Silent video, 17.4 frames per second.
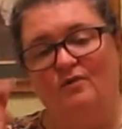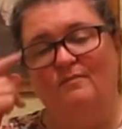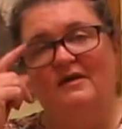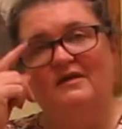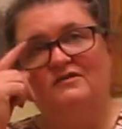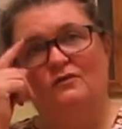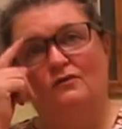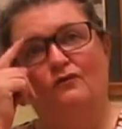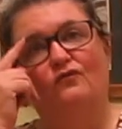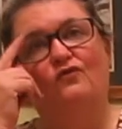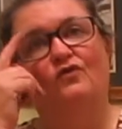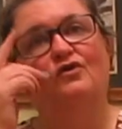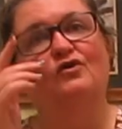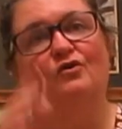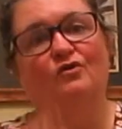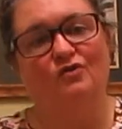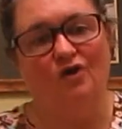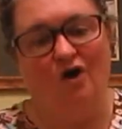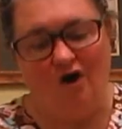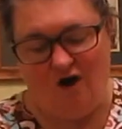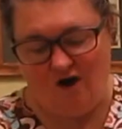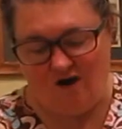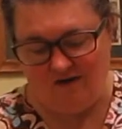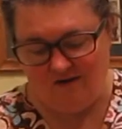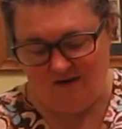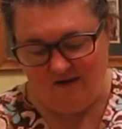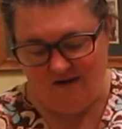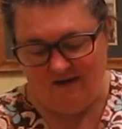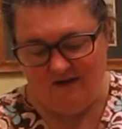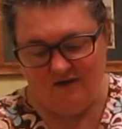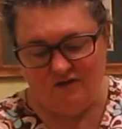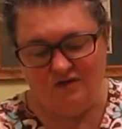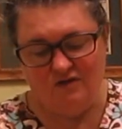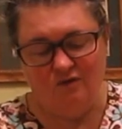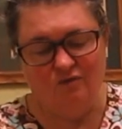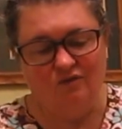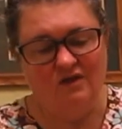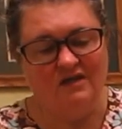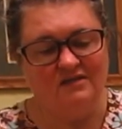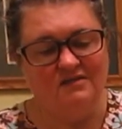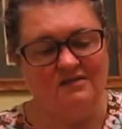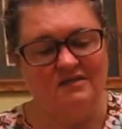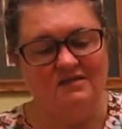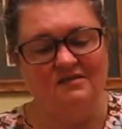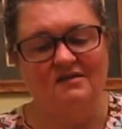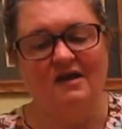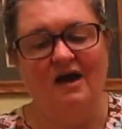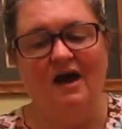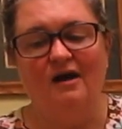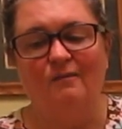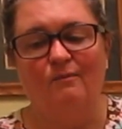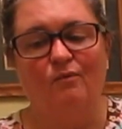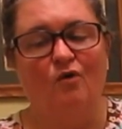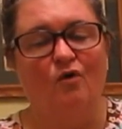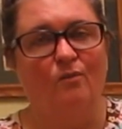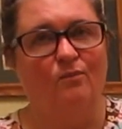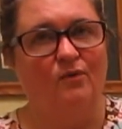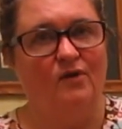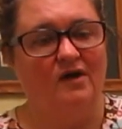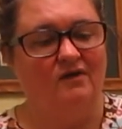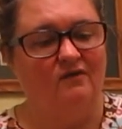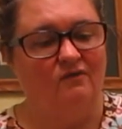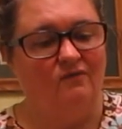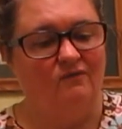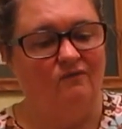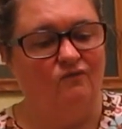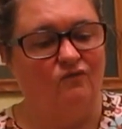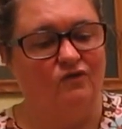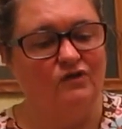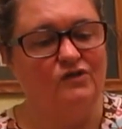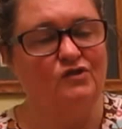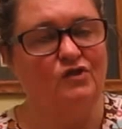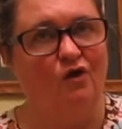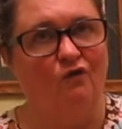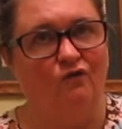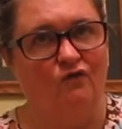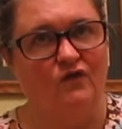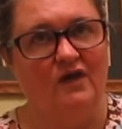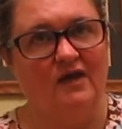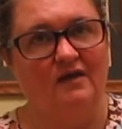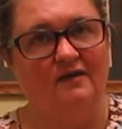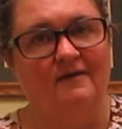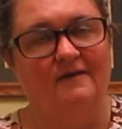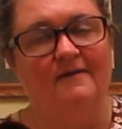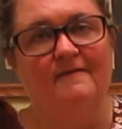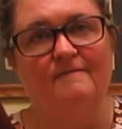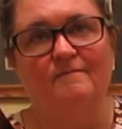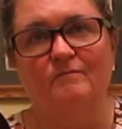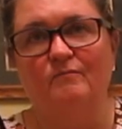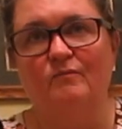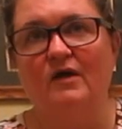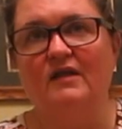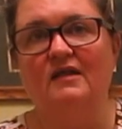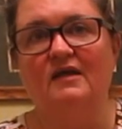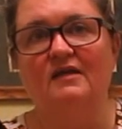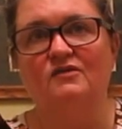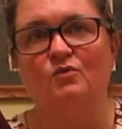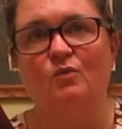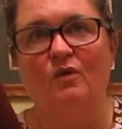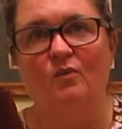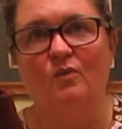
muzzle for your dog. So this is not appropriate for Sophie, but it's what